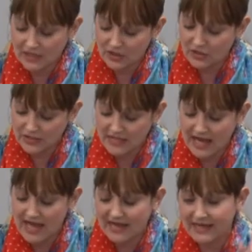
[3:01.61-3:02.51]
a good
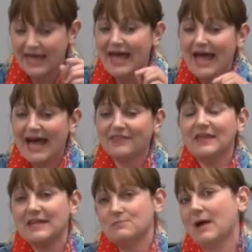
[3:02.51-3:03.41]
guy, and I
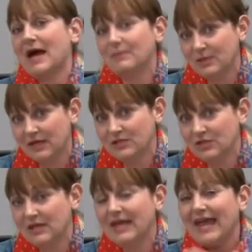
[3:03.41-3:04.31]
think, in my
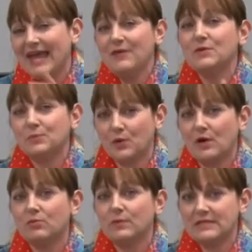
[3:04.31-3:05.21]
opinion, he would
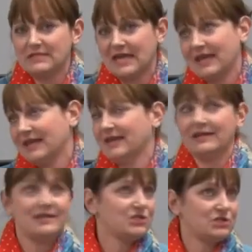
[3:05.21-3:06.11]
probably say, in
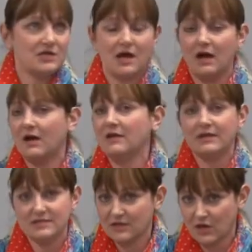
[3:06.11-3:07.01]
addition to all
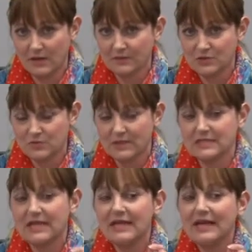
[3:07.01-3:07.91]
his accomplishments,
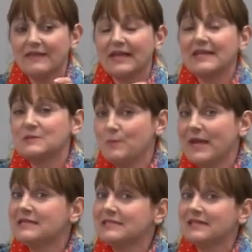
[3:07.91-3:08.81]
that his
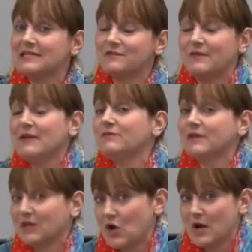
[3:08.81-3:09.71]
best and his
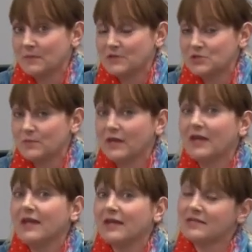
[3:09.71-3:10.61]
favorite accomplishment
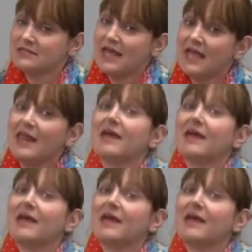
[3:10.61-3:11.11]
is that